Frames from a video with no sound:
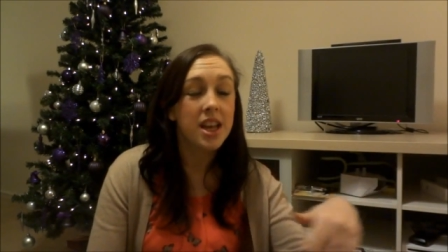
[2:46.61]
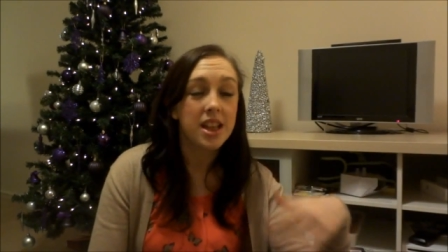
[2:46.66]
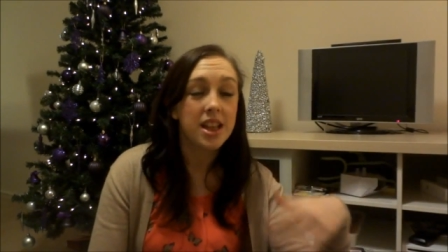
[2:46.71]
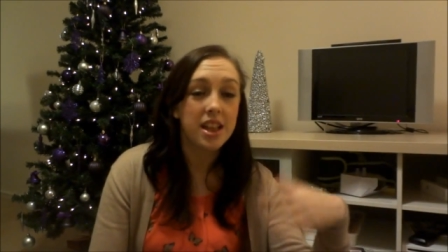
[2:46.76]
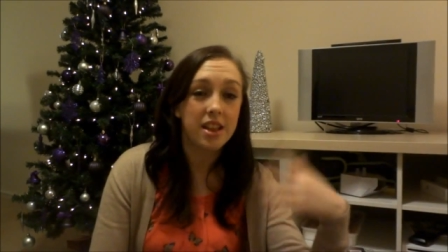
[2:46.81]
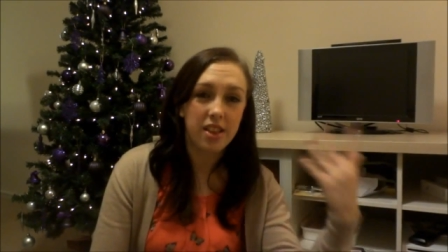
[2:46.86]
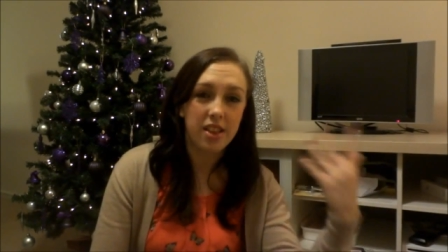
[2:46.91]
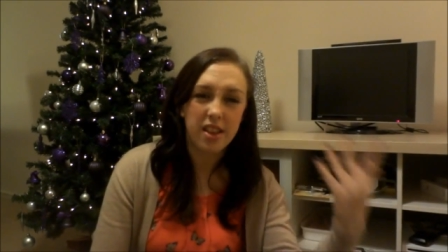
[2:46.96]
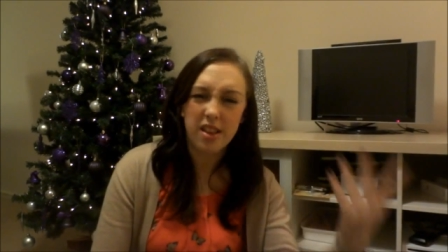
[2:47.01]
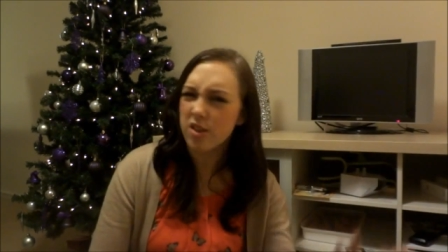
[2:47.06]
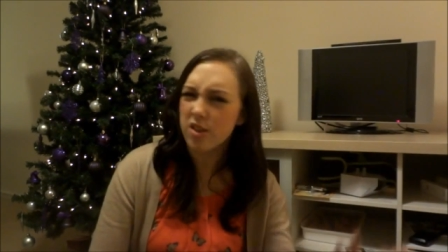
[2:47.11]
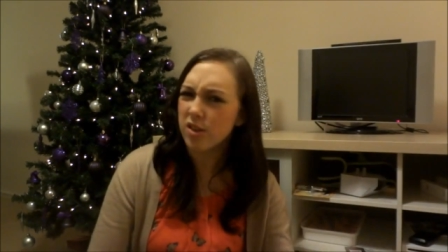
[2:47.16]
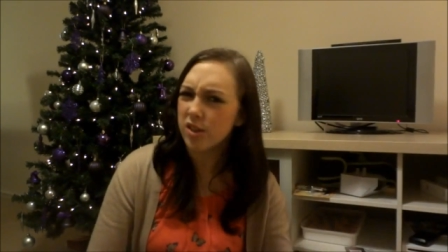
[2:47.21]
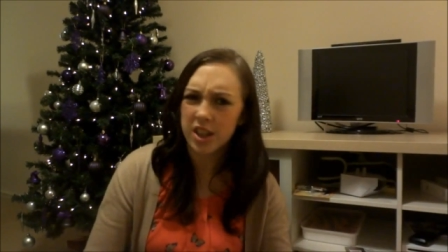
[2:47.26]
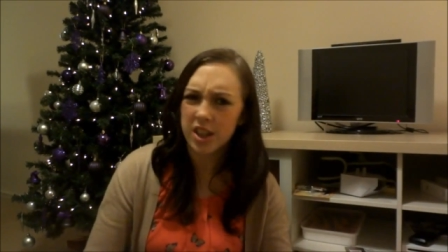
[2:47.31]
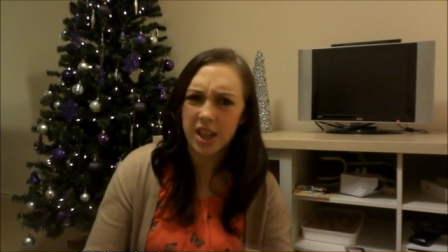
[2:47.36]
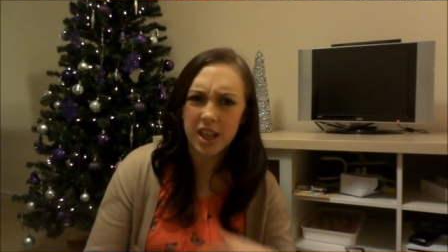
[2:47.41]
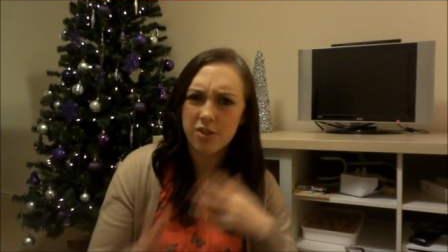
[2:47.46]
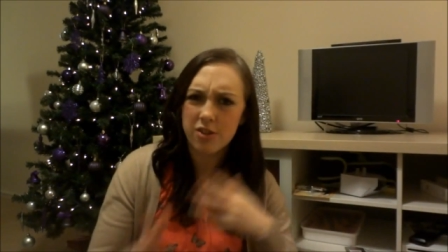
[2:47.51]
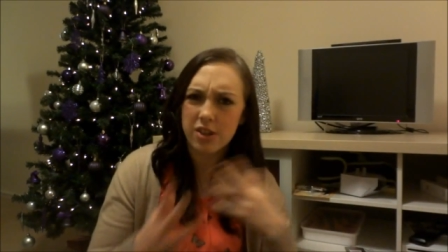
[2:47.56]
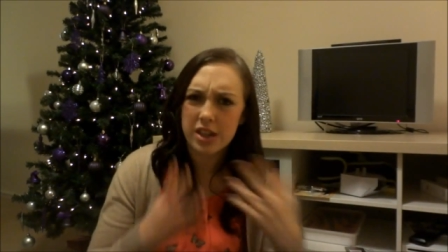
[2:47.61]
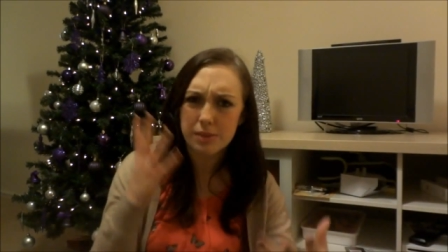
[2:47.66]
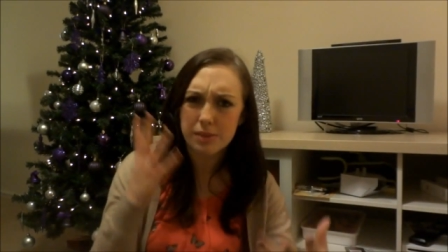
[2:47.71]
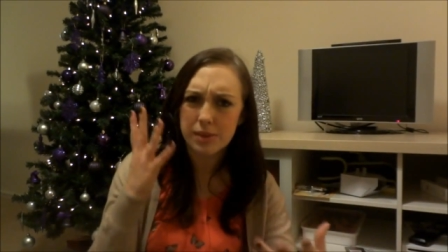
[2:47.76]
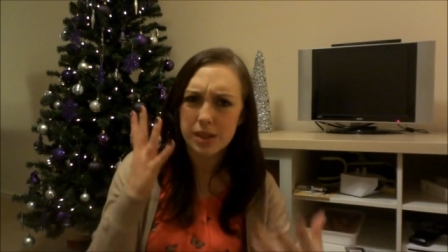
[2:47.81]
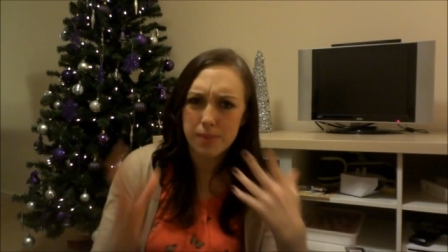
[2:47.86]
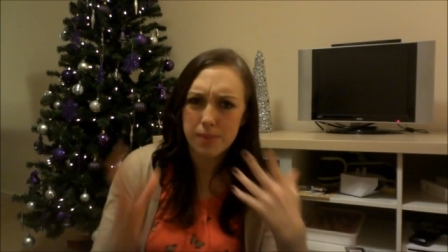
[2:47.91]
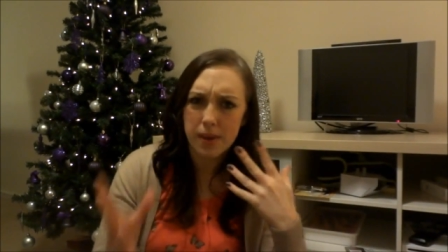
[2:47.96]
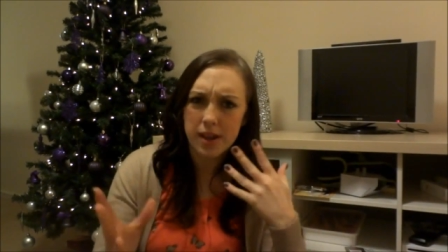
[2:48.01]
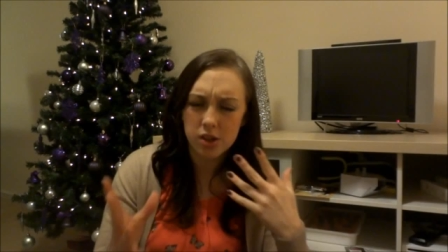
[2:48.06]
They're doing like
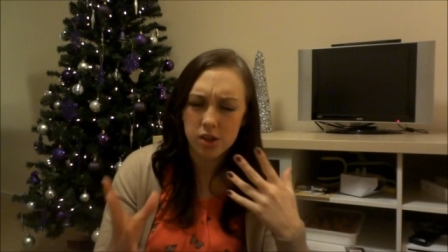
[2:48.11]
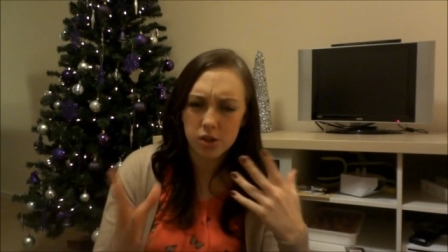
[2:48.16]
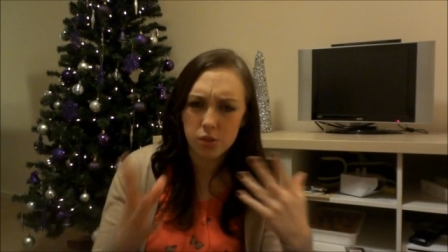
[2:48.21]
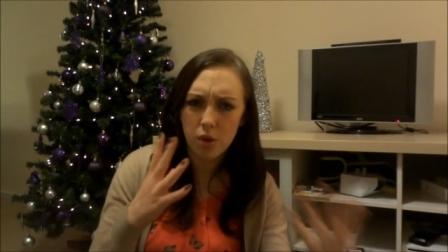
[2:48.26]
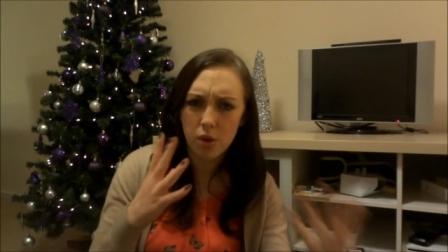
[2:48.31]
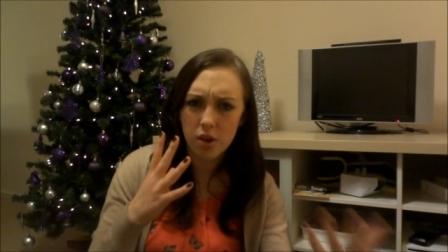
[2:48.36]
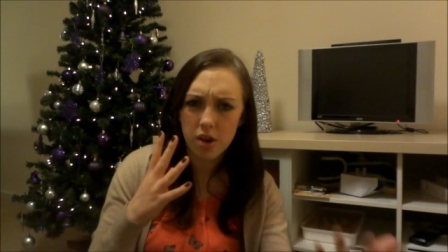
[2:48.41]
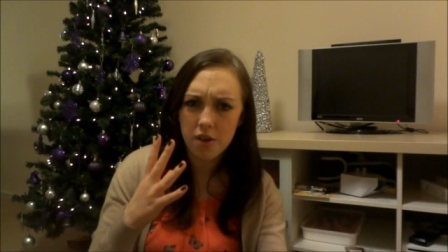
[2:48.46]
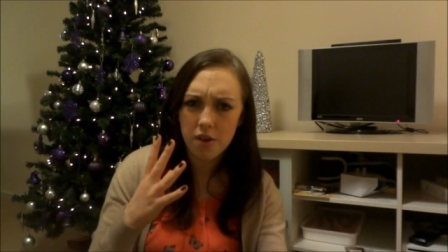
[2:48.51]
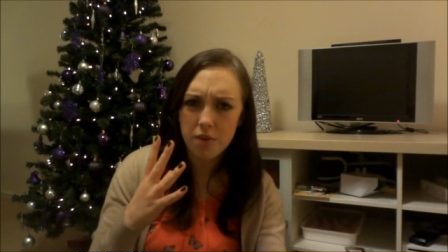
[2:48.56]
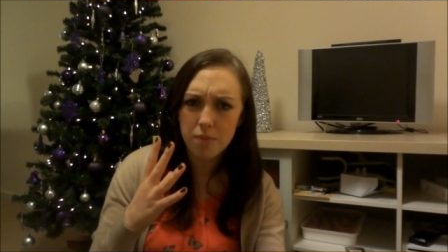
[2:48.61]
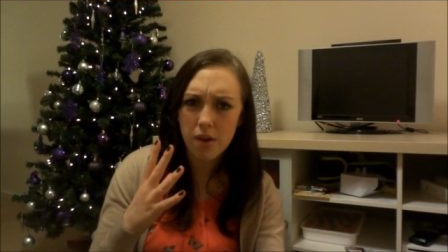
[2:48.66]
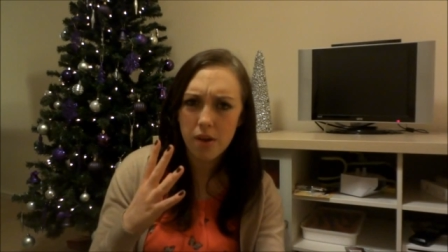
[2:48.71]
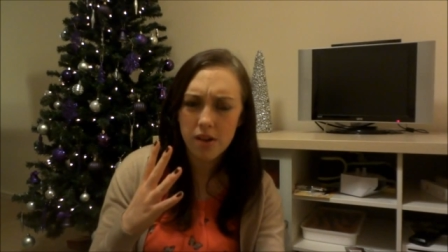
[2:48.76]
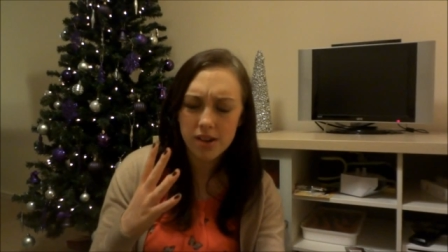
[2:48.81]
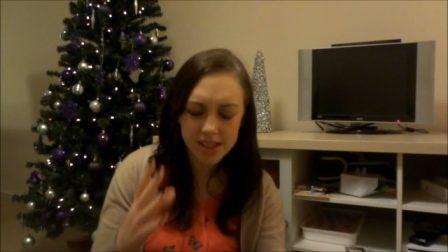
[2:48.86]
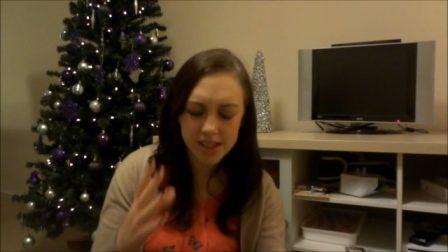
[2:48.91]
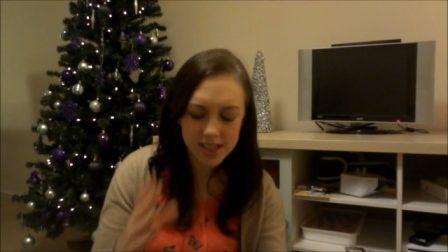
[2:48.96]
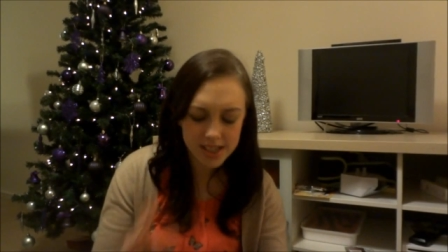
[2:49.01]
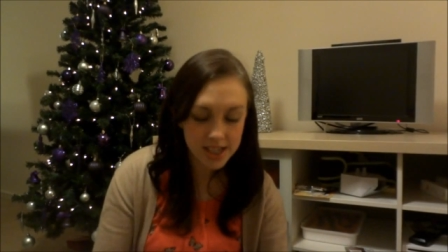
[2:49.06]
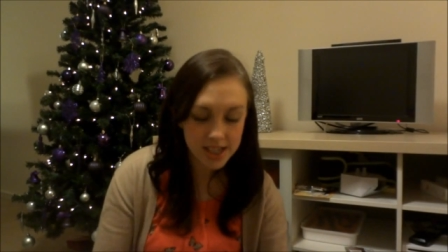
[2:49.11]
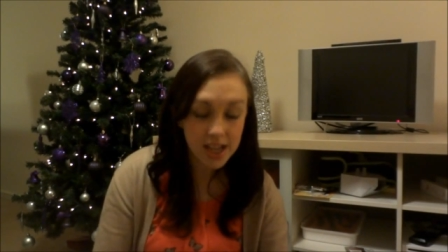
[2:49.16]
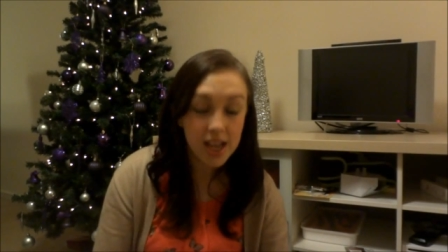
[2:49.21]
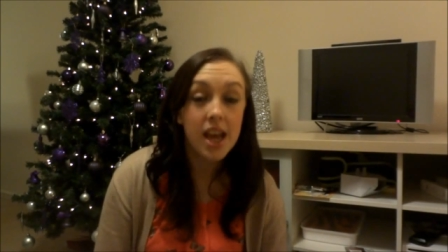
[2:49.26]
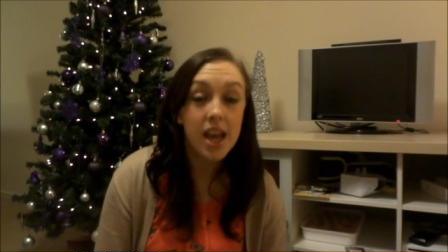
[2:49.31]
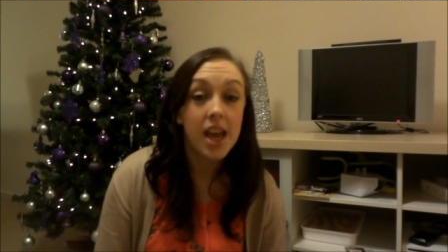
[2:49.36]
Christmas special one-off boxes.